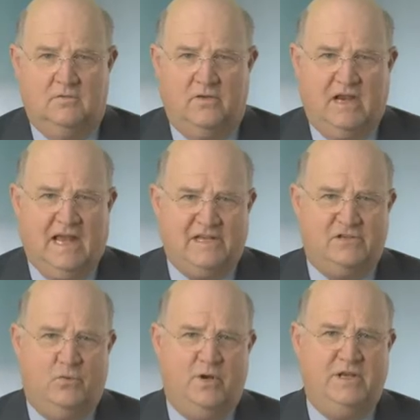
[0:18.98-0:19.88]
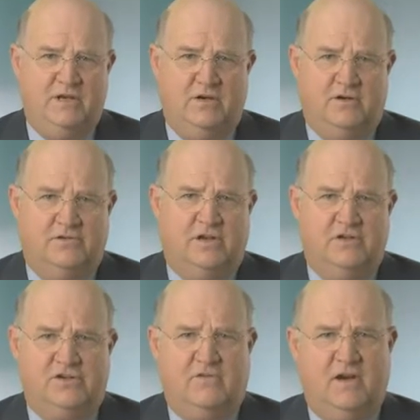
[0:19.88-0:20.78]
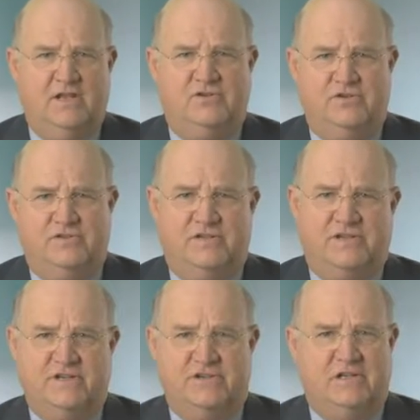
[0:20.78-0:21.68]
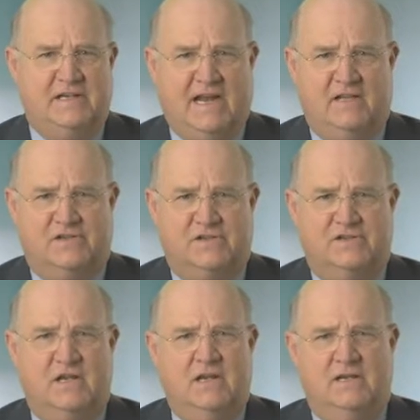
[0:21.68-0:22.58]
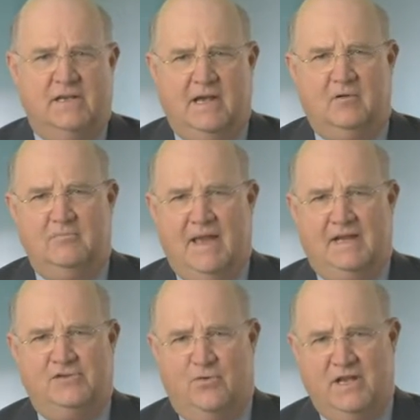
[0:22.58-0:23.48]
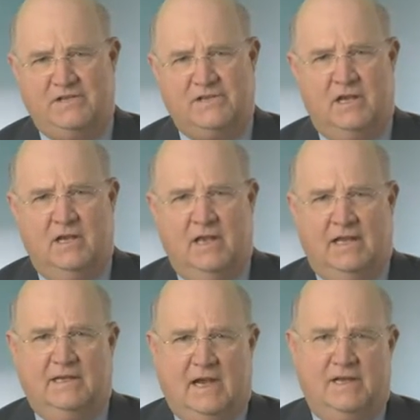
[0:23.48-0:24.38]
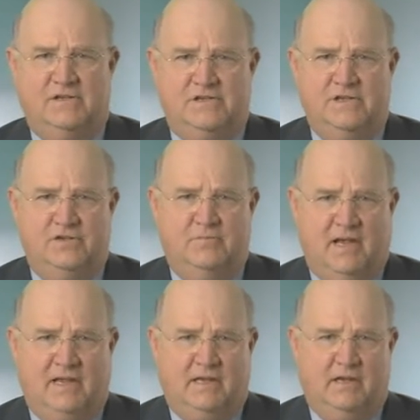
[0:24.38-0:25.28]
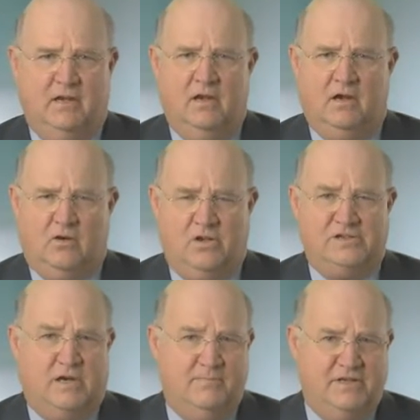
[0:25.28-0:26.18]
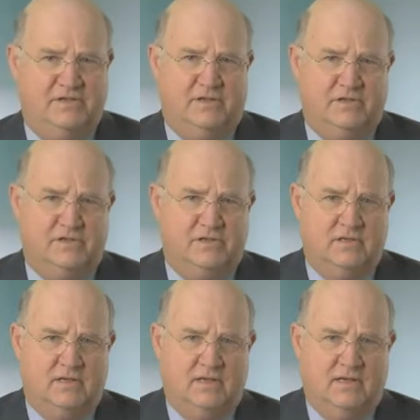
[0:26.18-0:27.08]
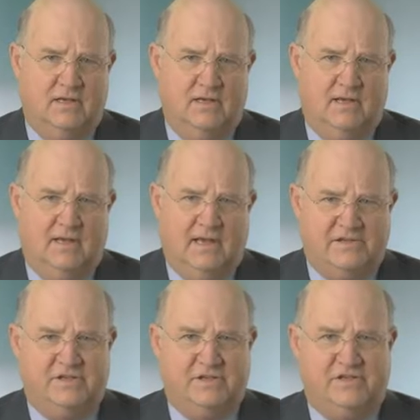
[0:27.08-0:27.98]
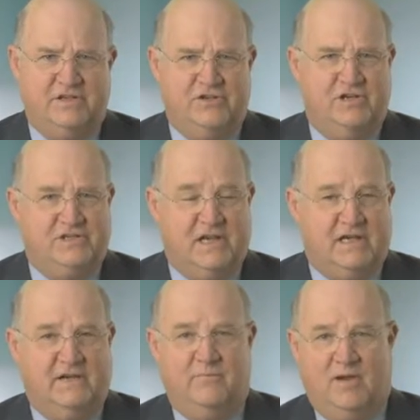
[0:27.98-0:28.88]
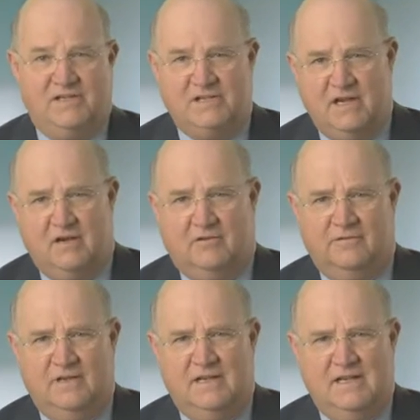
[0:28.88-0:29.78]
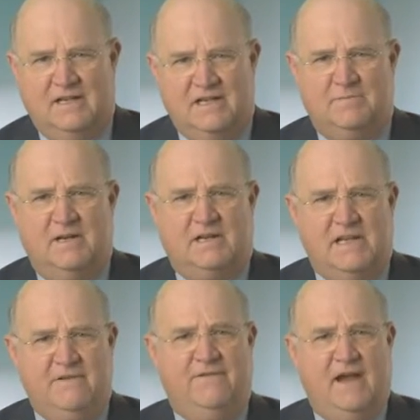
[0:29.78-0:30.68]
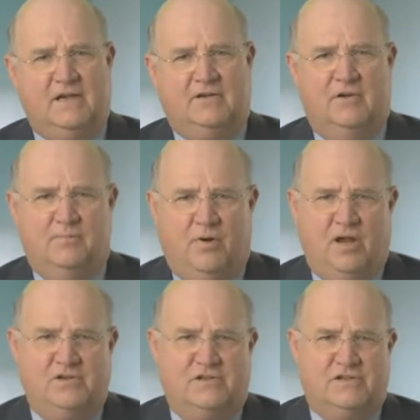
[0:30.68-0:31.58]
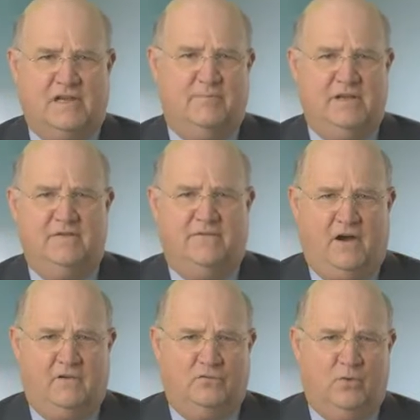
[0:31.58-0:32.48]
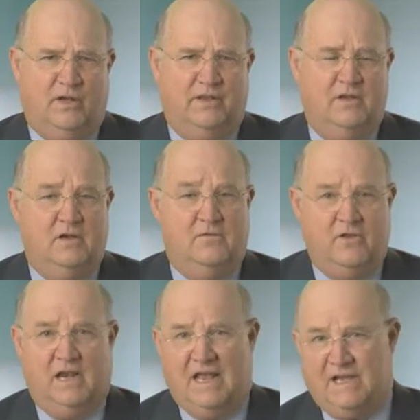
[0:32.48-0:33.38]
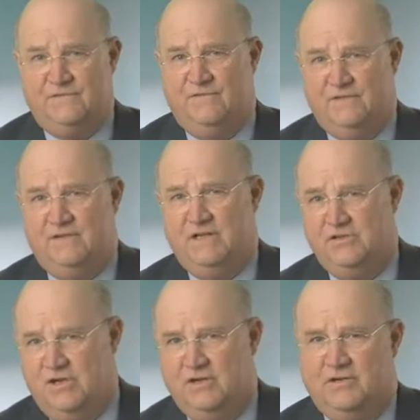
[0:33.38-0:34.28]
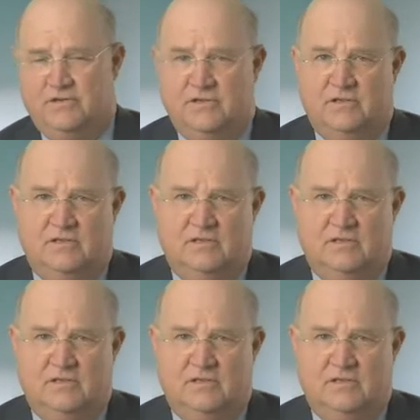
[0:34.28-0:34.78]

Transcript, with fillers: For the last 20 years, Chevron has used decision analysis to help manage risk and guide decision making across our business. As a decision executive myself, it's been a key factor in projects I've been involved with for the last 15 years.